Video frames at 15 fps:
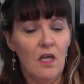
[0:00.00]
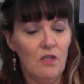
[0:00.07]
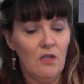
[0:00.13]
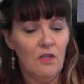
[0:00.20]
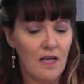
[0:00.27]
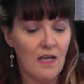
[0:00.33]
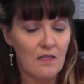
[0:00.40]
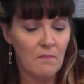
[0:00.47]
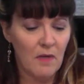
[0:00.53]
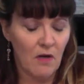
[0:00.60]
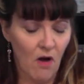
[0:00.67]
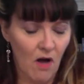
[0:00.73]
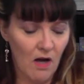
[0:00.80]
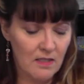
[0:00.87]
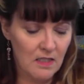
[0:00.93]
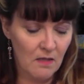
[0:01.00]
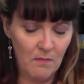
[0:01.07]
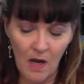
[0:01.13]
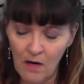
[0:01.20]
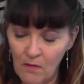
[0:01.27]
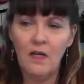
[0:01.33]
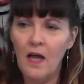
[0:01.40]
You guys have been
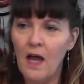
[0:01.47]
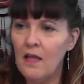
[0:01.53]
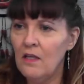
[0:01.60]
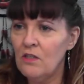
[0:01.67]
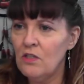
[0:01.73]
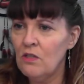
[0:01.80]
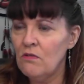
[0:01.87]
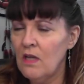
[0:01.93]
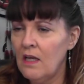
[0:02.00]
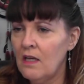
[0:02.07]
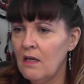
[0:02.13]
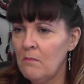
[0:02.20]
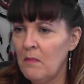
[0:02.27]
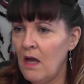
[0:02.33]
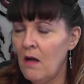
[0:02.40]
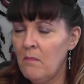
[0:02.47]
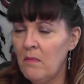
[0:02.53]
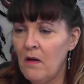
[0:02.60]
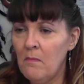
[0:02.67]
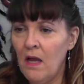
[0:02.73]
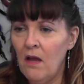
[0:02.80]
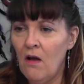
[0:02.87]
awesome. I'm glad that you take me up
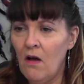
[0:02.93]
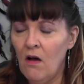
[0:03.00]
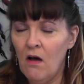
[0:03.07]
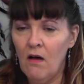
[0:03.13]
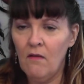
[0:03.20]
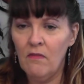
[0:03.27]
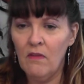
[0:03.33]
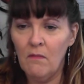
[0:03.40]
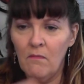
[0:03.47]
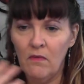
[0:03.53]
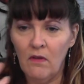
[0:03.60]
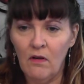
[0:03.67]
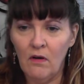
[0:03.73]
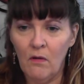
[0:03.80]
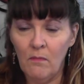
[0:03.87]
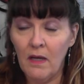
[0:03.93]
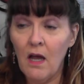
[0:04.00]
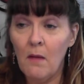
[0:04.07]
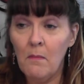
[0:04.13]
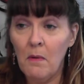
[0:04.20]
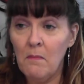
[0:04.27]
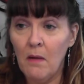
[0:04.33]
on my,
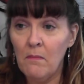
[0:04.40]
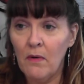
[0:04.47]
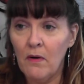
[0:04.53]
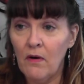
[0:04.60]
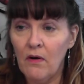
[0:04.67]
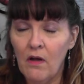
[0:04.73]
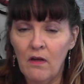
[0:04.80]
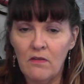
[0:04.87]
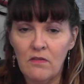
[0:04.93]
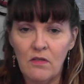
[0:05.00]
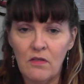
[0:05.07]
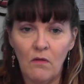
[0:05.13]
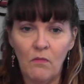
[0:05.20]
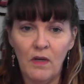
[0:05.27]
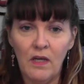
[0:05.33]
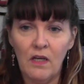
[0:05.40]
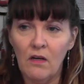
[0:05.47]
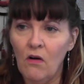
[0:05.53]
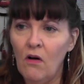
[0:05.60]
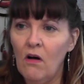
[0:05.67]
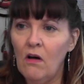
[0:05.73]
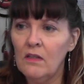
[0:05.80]
become a member so that we can
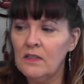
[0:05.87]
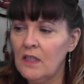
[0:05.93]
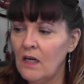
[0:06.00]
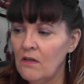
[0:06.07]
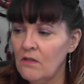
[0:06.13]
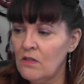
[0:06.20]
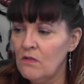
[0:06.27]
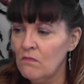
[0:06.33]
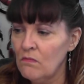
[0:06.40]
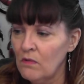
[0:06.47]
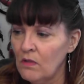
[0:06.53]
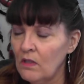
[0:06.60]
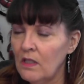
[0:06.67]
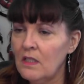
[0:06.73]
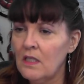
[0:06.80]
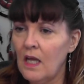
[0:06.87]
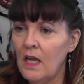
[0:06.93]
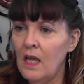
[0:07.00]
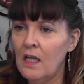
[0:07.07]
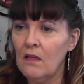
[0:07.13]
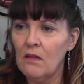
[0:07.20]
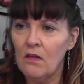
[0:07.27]
all start to really
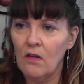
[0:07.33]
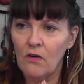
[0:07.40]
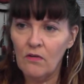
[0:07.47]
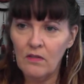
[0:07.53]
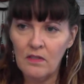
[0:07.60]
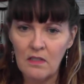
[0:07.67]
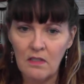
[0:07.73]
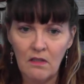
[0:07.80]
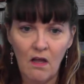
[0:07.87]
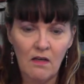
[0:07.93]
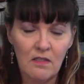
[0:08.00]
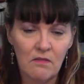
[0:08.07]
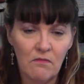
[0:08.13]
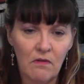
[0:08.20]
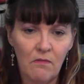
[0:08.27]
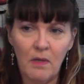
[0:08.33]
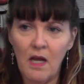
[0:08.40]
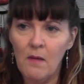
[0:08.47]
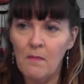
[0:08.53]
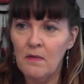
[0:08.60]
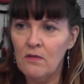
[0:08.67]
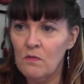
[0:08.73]
take and learn this glossary of
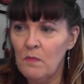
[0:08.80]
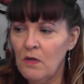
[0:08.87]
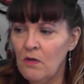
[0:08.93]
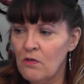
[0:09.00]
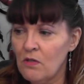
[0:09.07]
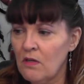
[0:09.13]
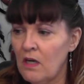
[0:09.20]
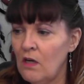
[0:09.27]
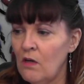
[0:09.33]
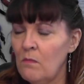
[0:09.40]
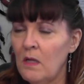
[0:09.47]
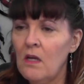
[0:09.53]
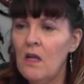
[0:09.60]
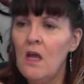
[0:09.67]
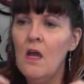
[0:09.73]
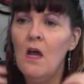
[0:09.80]
becoming a spiritual human.